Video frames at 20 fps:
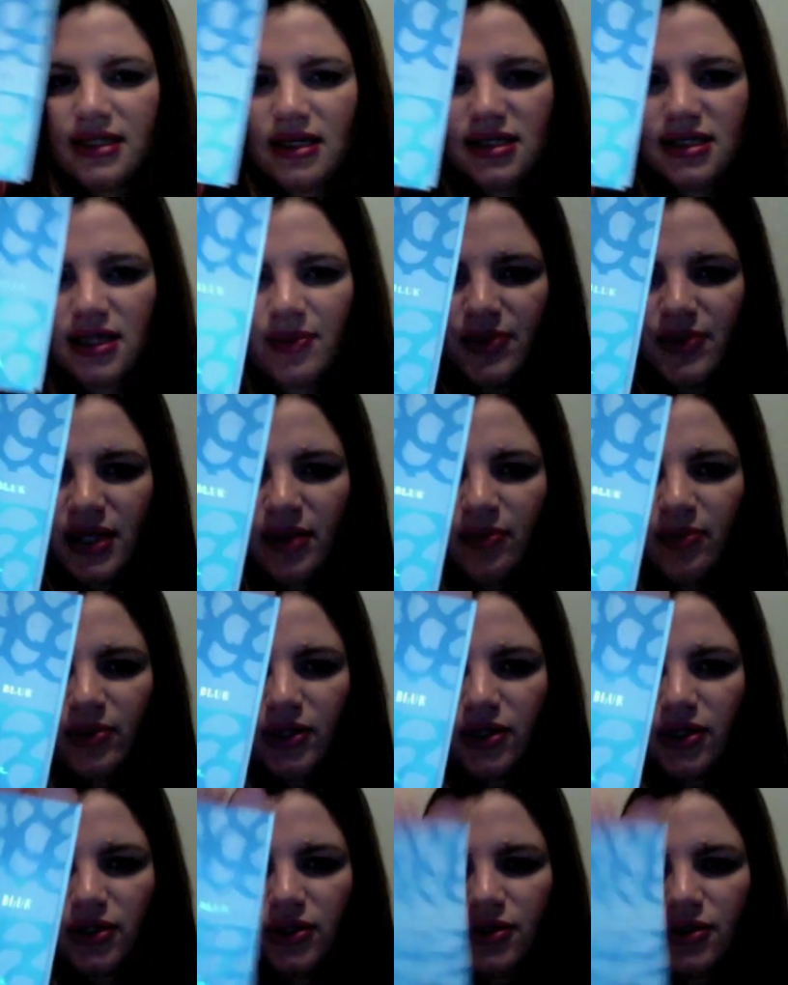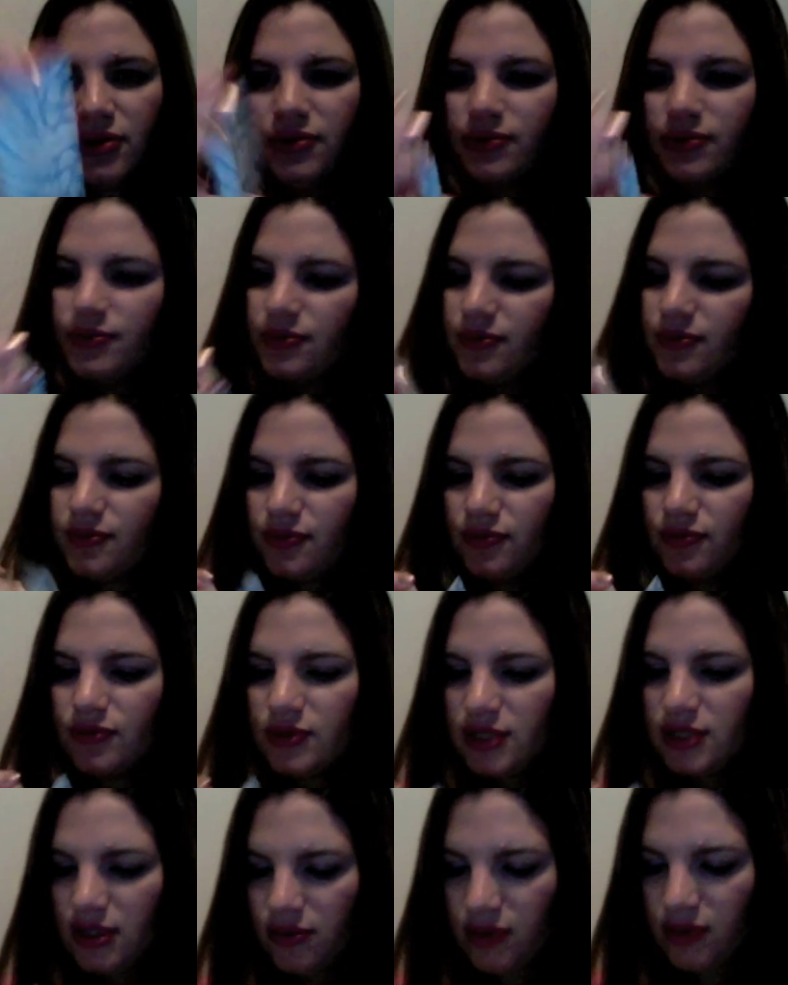Something Blue, which
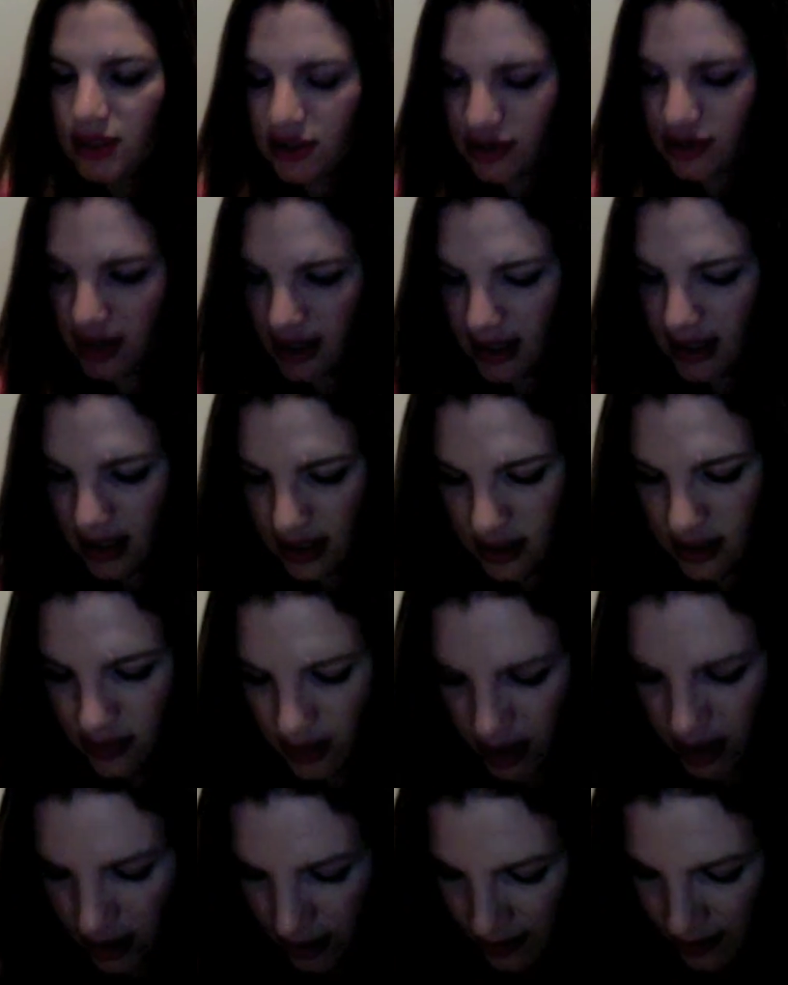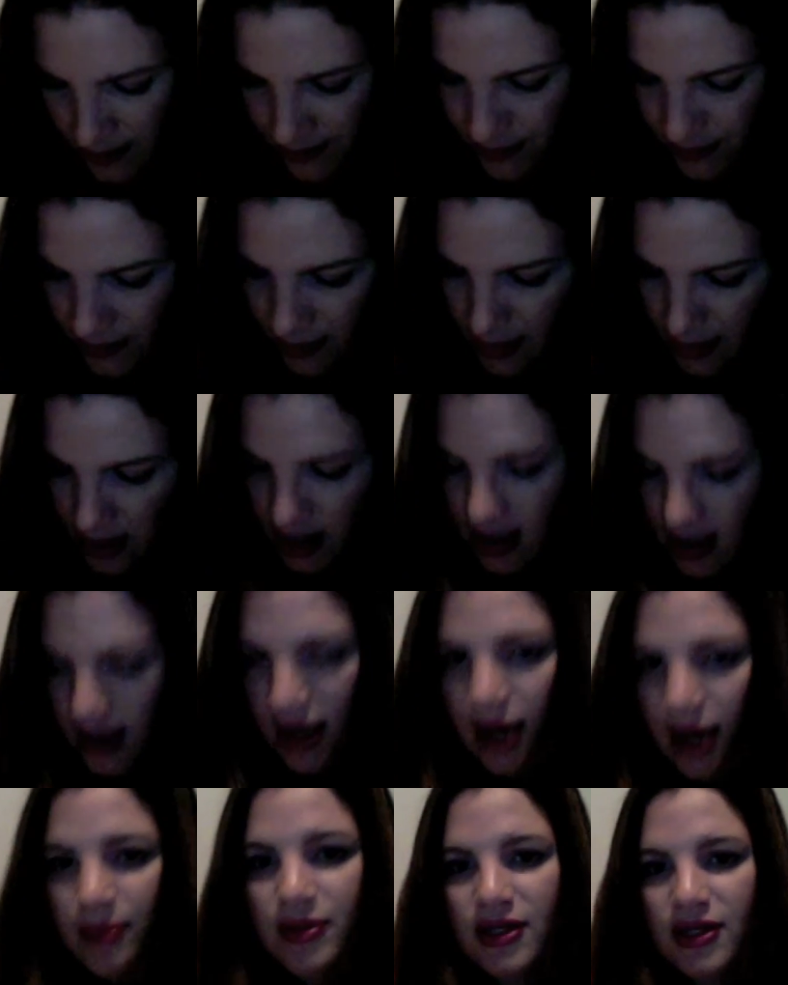I want to try that as well.
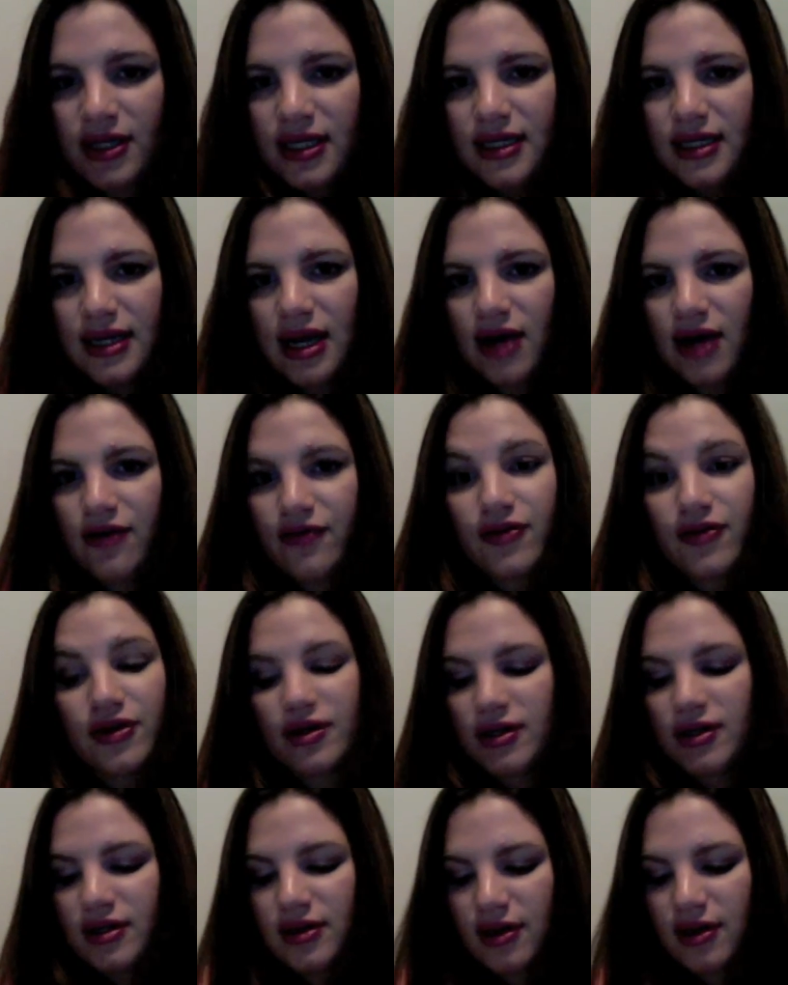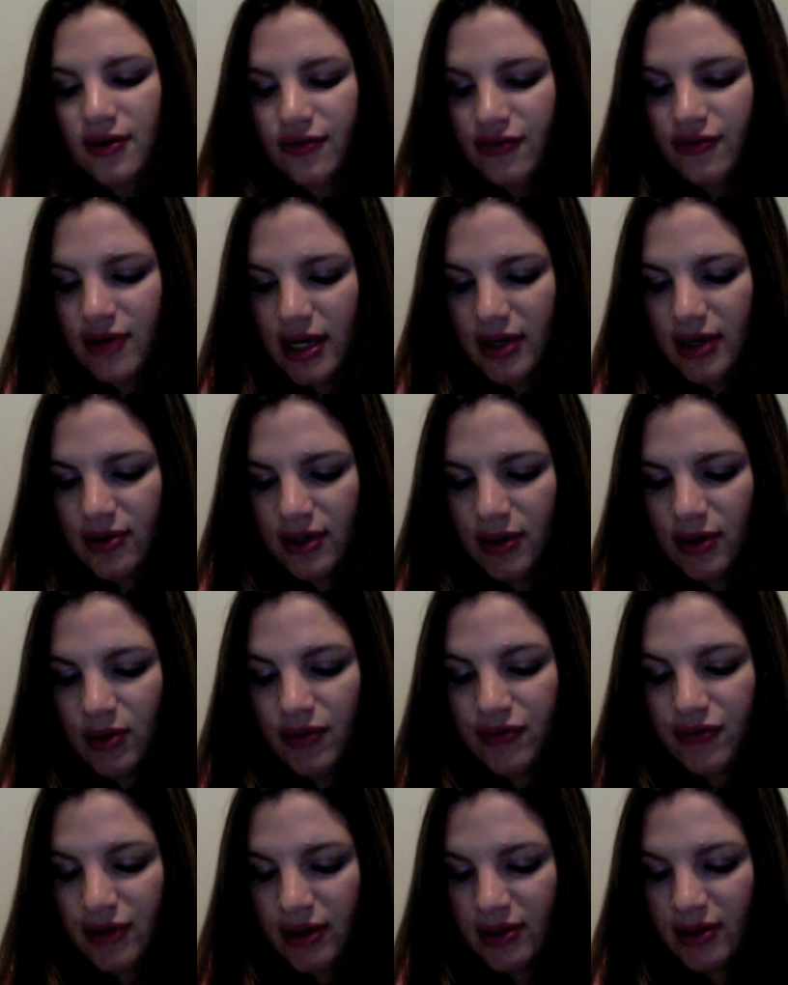I'm looking now for a fragrance, what
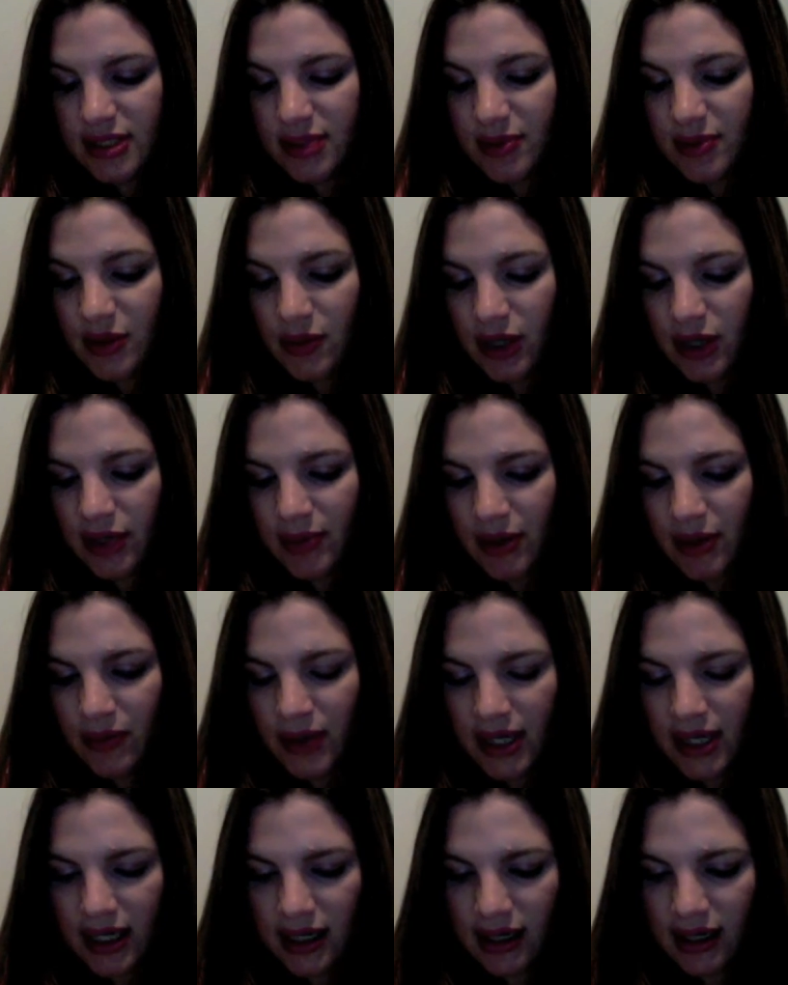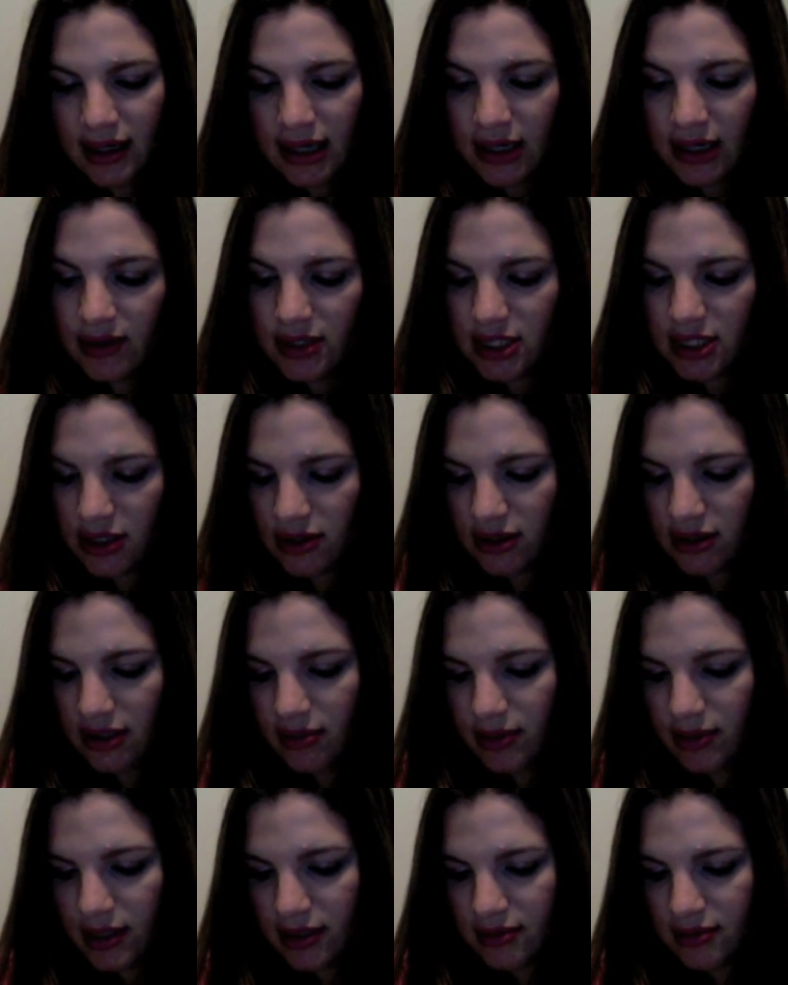fragrance I'm going to wear at my wedding. I know it's early,
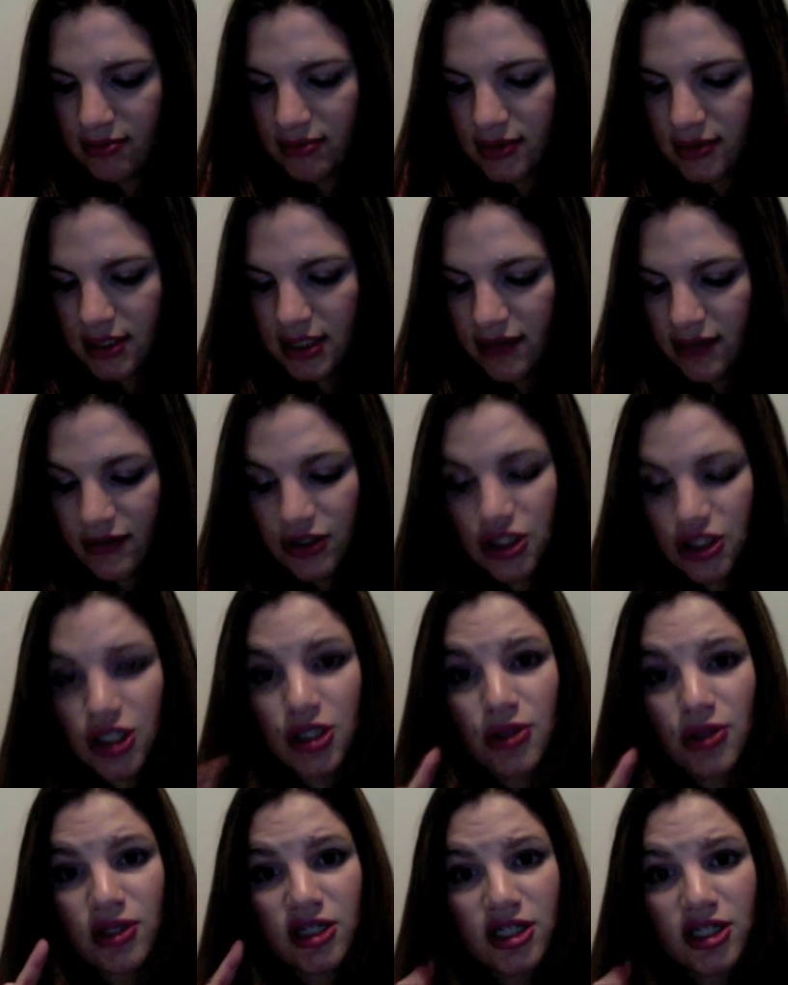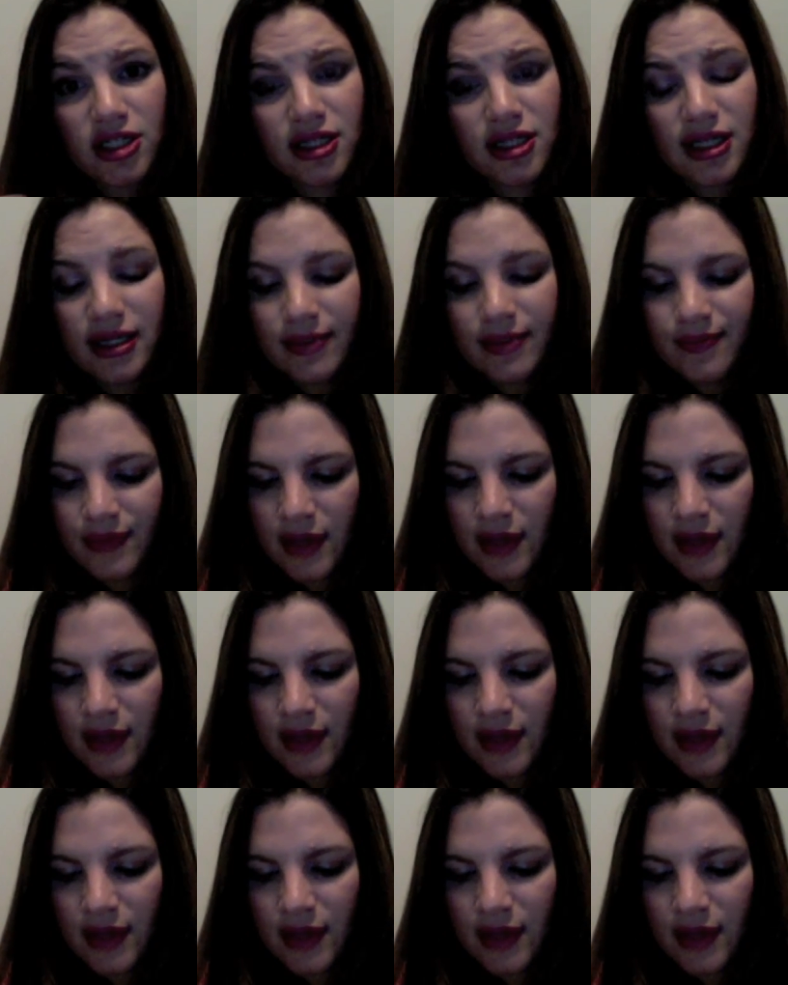but it's never too early.